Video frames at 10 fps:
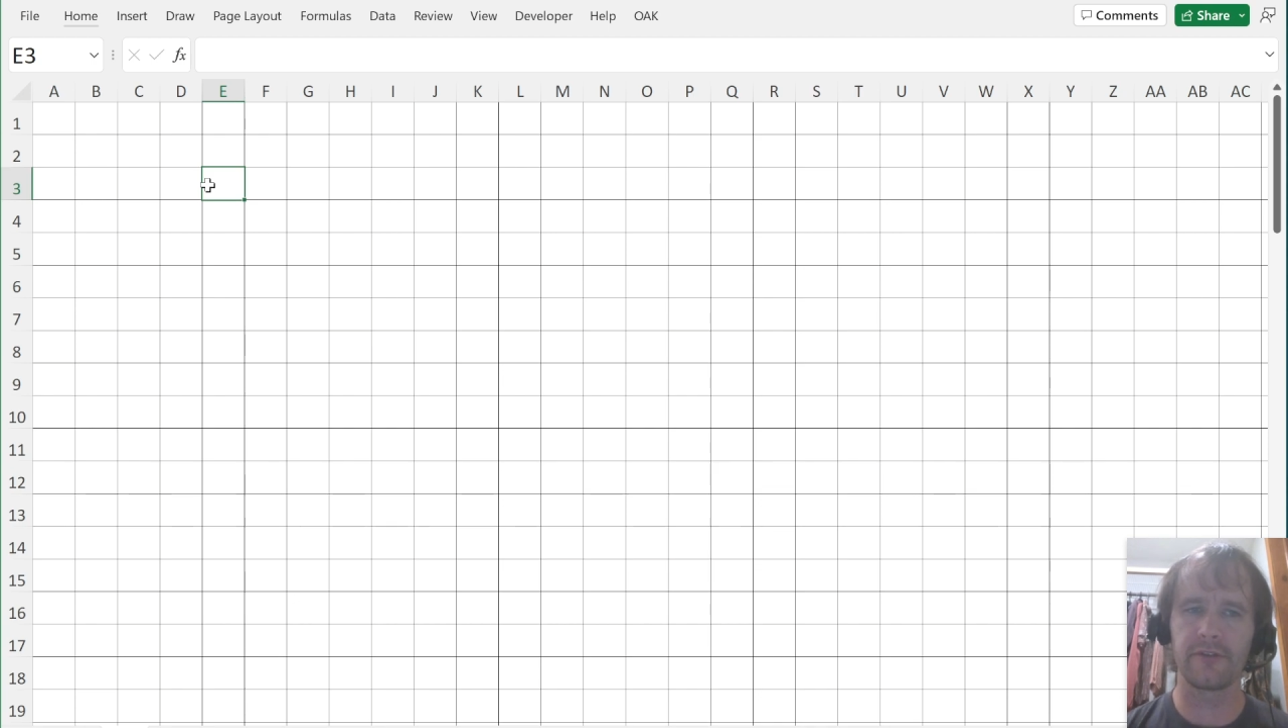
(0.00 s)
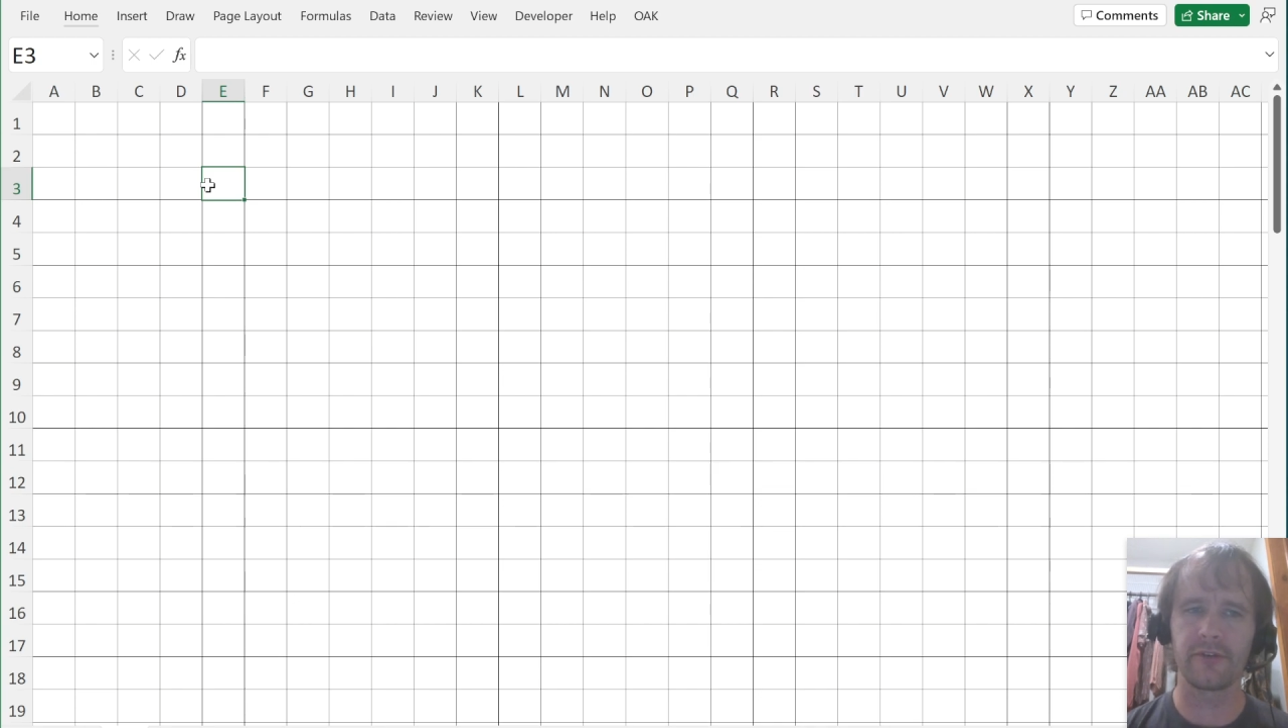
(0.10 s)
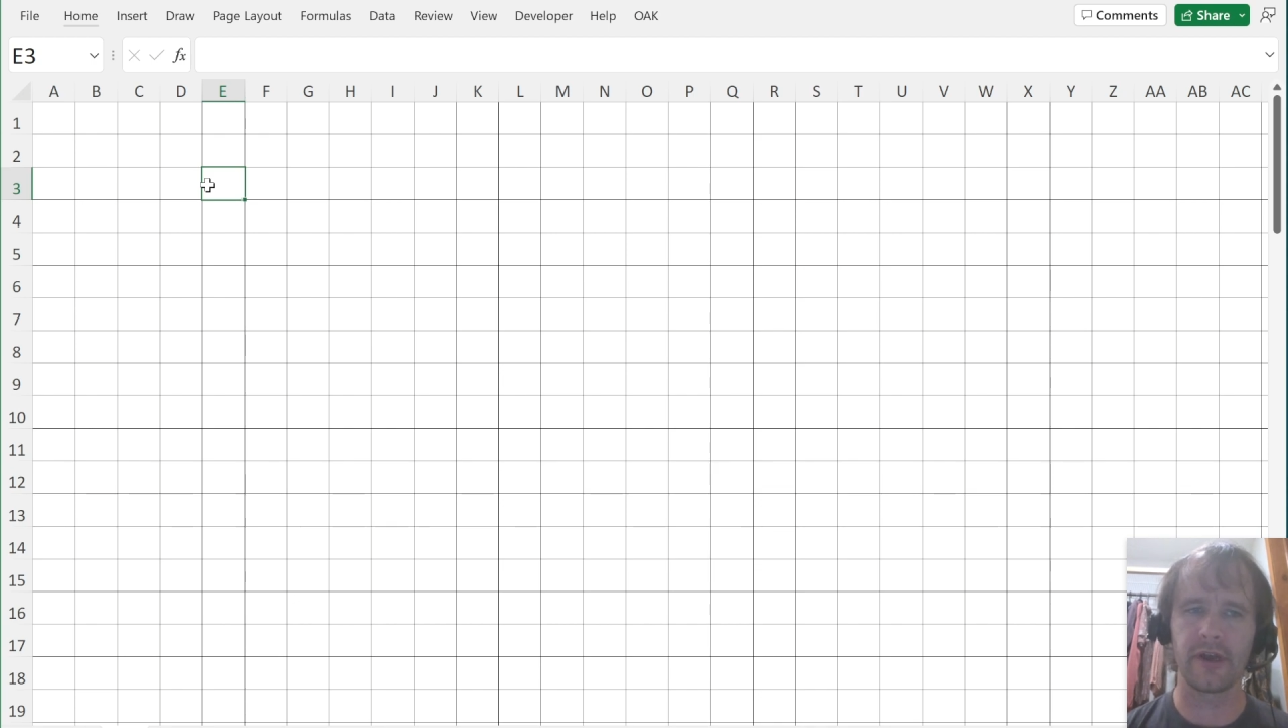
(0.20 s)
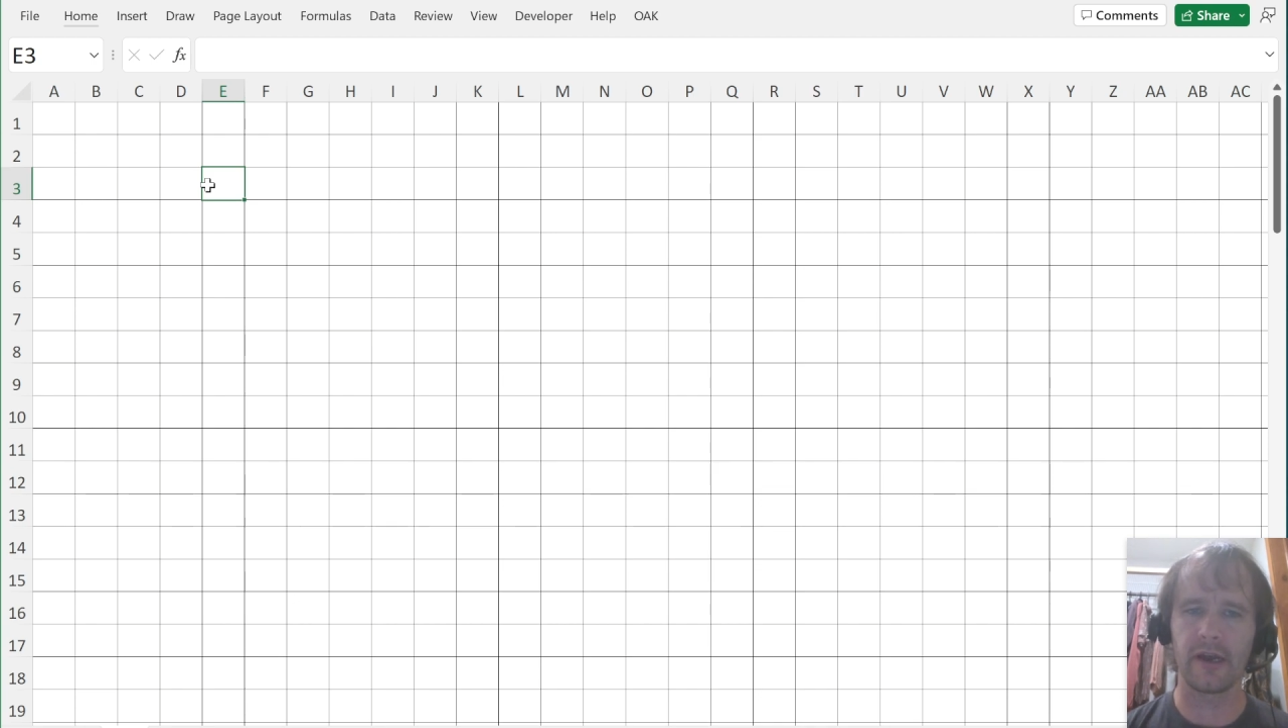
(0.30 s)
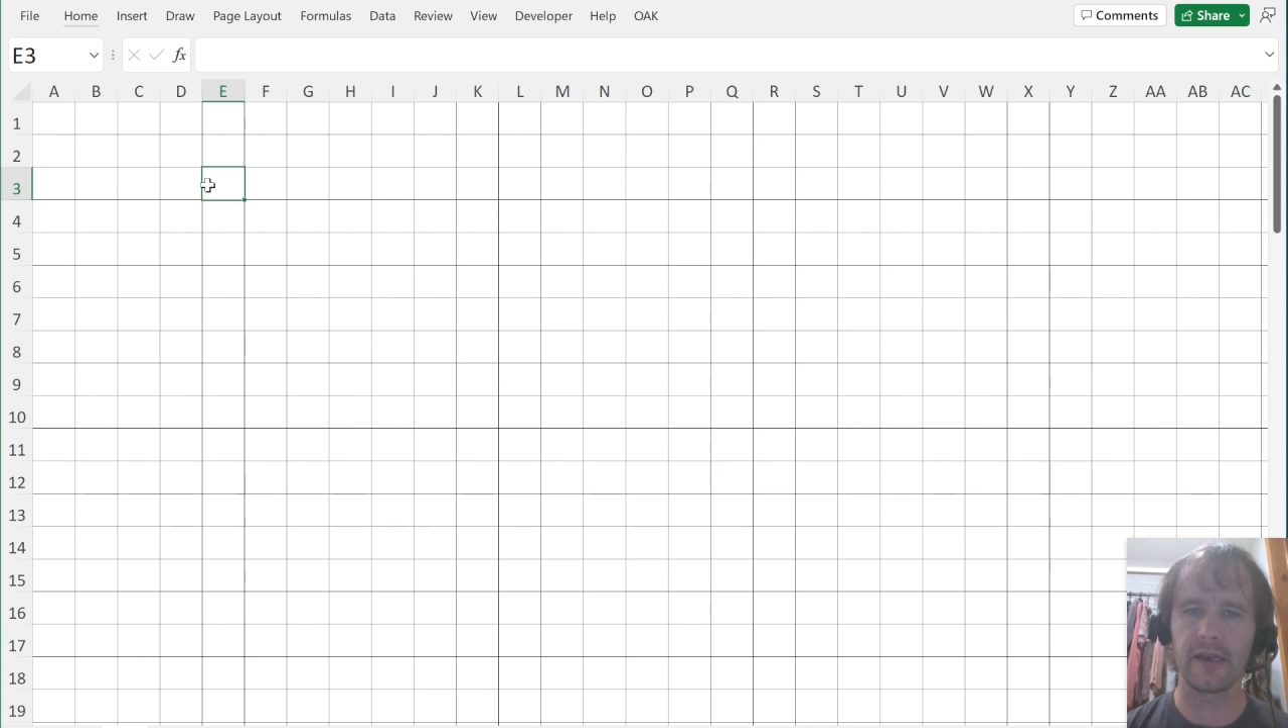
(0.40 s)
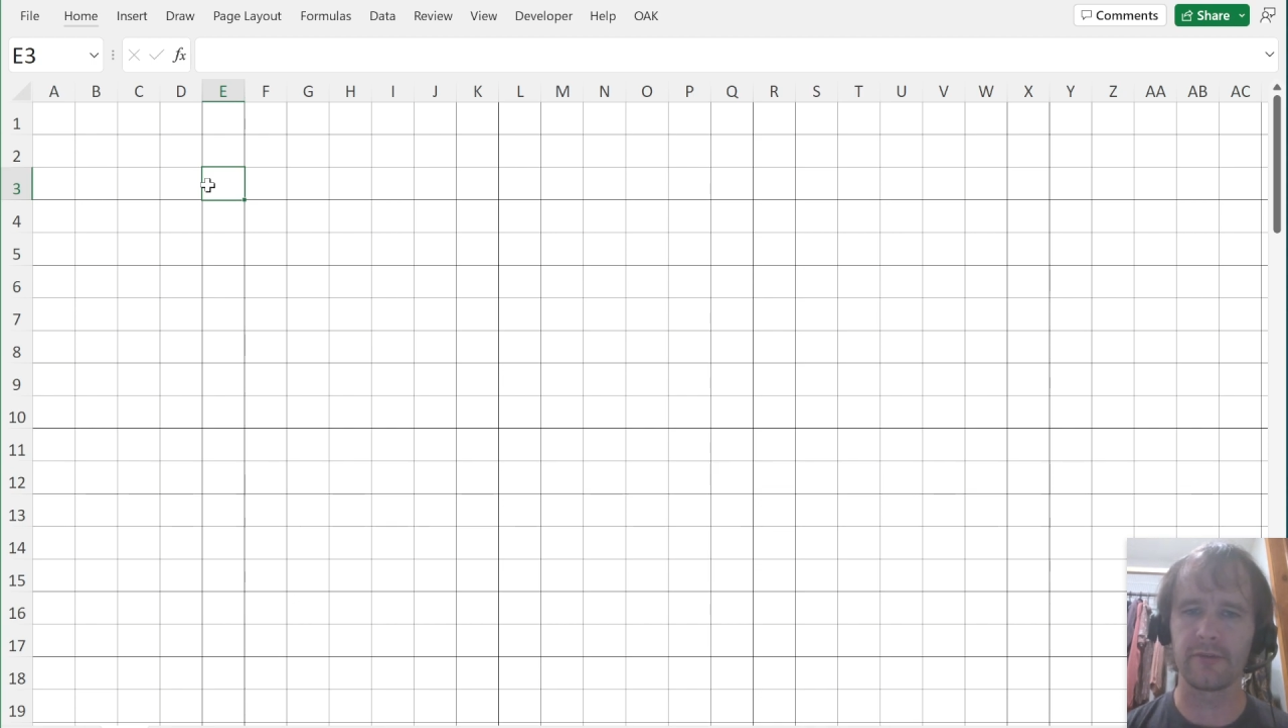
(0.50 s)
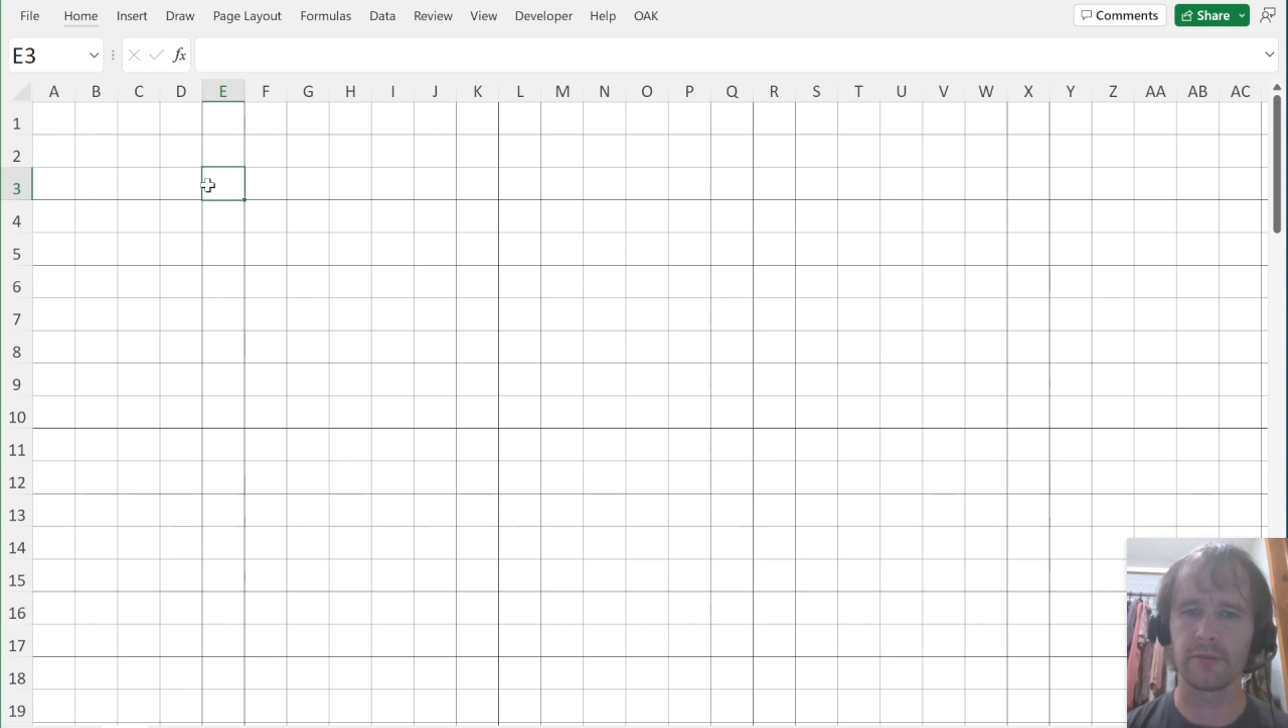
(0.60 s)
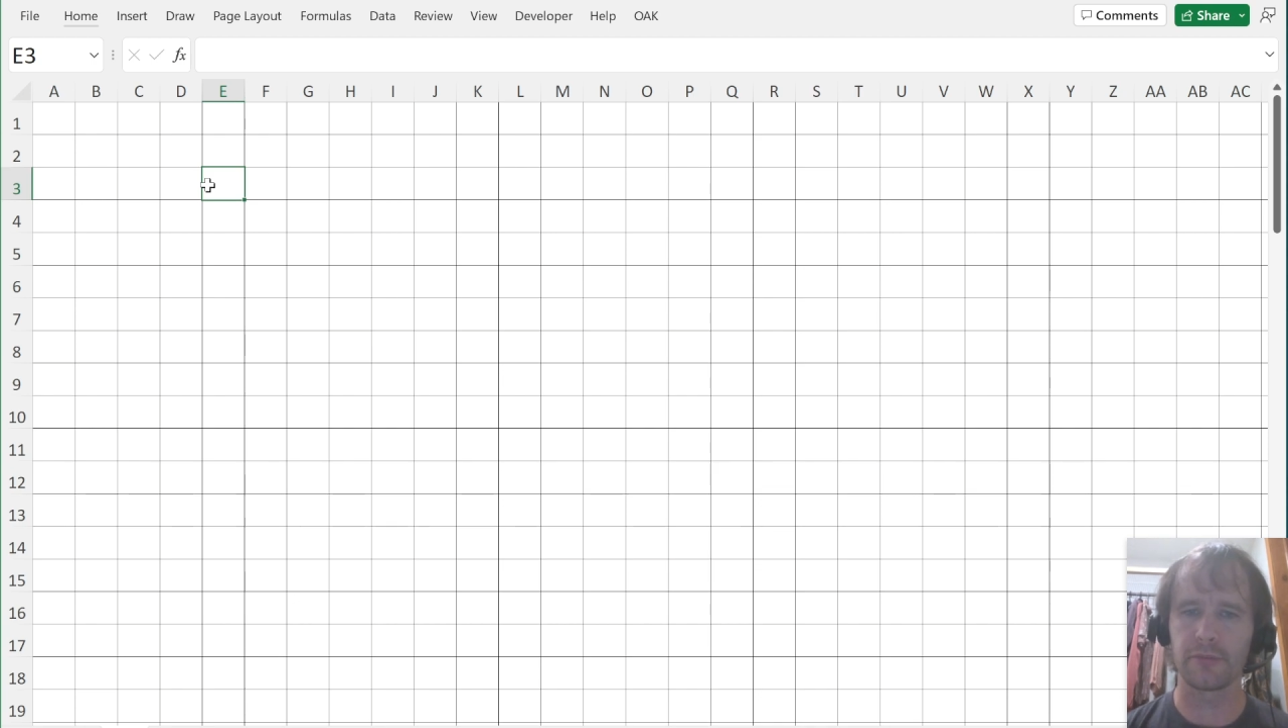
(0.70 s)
very high level